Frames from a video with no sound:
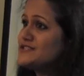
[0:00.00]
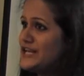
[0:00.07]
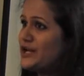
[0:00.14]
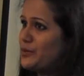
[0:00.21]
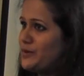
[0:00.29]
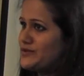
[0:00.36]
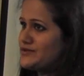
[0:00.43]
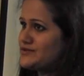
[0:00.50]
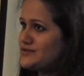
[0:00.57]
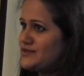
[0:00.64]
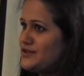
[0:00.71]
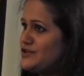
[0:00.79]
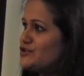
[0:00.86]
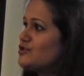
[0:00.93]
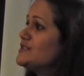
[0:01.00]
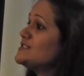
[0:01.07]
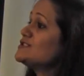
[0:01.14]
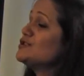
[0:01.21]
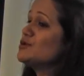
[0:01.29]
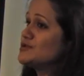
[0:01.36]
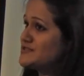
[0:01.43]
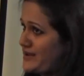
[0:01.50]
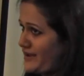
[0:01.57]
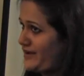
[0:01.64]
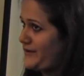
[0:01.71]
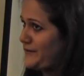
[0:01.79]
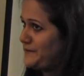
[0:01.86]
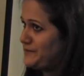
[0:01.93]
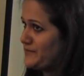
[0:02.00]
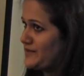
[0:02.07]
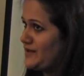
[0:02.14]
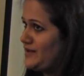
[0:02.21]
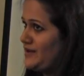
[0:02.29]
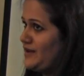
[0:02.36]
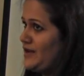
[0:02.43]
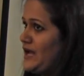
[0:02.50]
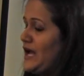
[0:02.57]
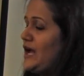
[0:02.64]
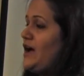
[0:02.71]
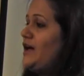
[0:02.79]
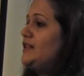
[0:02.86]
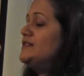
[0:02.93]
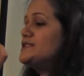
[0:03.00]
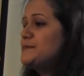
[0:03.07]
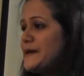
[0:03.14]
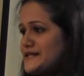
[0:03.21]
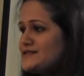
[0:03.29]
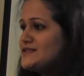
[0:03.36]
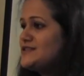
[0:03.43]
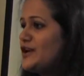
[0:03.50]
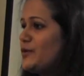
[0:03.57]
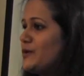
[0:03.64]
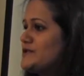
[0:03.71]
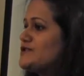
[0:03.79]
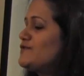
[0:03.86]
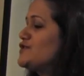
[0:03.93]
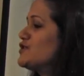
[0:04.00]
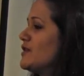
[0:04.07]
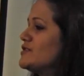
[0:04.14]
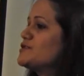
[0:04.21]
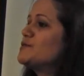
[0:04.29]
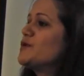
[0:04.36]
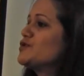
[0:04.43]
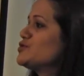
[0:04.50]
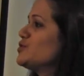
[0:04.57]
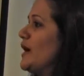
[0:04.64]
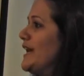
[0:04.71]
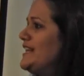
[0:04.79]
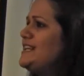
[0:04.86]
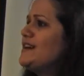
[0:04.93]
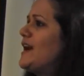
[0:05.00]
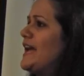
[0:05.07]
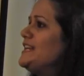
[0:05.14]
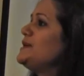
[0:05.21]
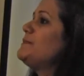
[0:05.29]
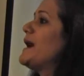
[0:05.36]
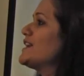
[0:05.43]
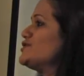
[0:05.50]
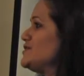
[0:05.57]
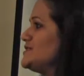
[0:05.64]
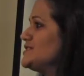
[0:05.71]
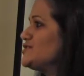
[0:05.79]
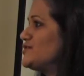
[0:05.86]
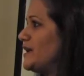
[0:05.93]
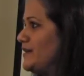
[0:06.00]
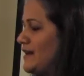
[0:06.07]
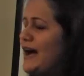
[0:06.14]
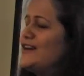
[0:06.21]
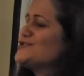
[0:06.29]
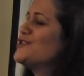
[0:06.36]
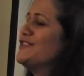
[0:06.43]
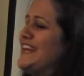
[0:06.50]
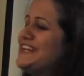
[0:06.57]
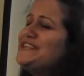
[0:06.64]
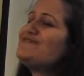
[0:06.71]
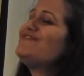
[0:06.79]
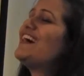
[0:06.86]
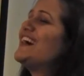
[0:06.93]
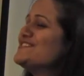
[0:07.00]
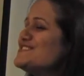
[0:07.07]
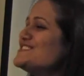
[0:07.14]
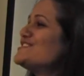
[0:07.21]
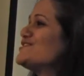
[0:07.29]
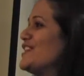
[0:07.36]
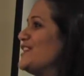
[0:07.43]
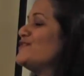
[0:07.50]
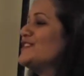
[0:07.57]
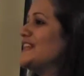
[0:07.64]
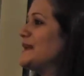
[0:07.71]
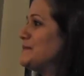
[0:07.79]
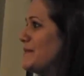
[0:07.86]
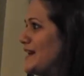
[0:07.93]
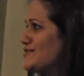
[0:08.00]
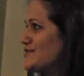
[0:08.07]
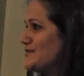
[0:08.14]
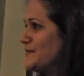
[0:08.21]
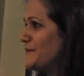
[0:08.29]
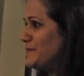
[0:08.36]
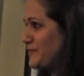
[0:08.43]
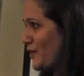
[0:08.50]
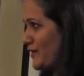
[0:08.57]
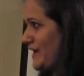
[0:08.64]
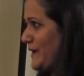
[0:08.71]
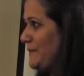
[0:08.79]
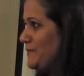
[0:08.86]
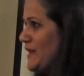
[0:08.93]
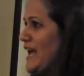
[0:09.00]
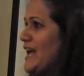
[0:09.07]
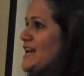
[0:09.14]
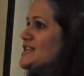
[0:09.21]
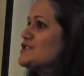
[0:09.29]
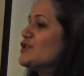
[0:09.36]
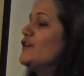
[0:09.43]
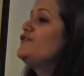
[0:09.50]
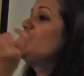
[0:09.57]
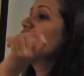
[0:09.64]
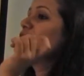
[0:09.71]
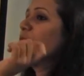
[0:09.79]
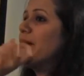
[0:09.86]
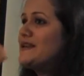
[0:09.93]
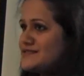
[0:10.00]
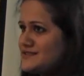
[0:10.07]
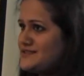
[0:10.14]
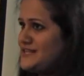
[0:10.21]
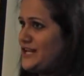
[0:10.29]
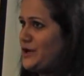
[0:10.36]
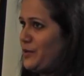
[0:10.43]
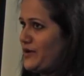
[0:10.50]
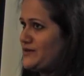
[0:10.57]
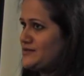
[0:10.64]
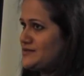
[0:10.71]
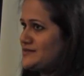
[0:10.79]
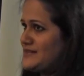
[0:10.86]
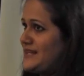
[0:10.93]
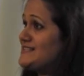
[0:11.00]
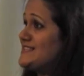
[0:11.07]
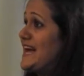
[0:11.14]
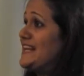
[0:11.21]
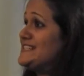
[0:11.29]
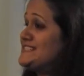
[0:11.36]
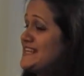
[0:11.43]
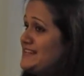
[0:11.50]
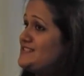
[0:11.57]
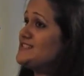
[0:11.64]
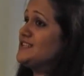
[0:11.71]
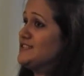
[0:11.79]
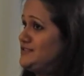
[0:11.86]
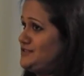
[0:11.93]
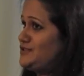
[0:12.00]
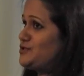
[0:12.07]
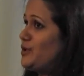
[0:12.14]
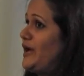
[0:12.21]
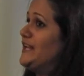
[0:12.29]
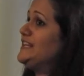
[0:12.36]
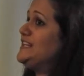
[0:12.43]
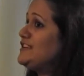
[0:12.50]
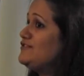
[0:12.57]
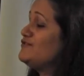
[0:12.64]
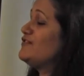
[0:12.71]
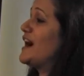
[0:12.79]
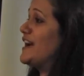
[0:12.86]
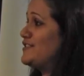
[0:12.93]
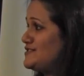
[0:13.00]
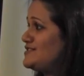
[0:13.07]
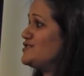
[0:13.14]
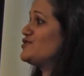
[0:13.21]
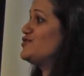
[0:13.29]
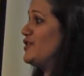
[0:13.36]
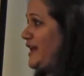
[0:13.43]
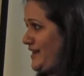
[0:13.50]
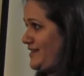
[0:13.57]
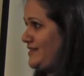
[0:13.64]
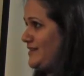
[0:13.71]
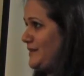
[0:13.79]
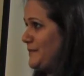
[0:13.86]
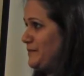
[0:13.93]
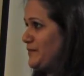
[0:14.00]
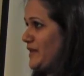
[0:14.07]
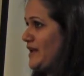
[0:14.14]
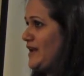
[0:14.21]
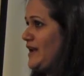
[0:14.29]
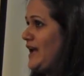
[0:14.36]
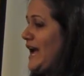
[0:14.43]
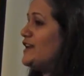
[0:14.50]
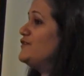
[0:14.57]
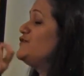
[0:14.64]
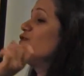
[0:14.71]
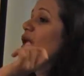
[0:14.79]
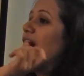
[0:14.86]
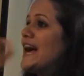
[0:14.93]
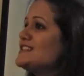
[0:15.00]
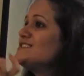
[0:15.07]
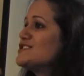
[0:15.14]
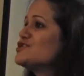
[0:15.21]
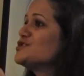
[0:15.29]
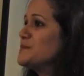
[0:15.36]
sequence to this loci, the spacer sequence which corresponds to any, any bacterial strain, uh, sorry, any viral strain for that matter, okay? So if your spacer sequence is identical to any viral strain, and if you add such